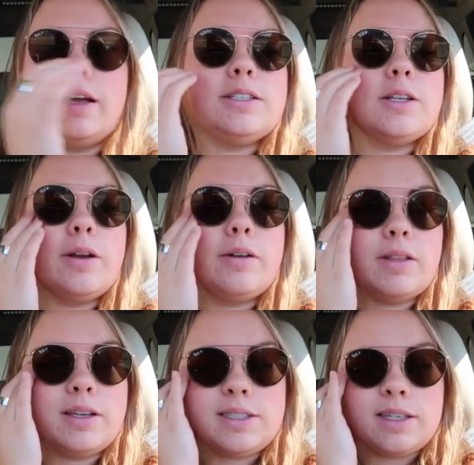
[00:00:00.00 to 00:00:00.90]
and so I didn't
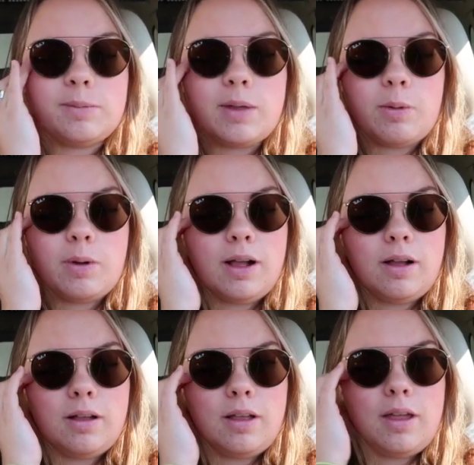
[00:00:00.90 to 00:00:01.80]
really sleep that
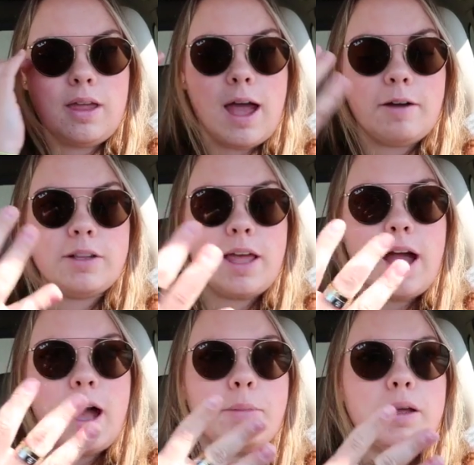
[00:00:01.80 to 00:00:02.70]
well after that
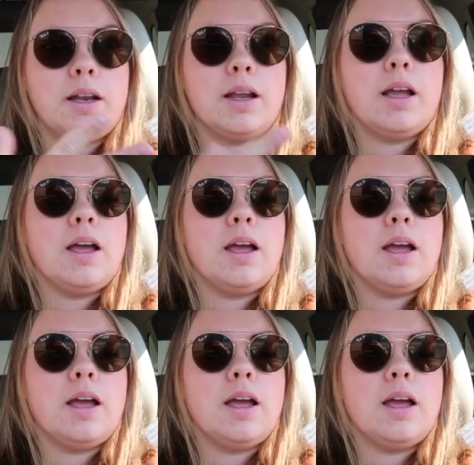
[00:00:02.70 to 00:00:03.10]
happened.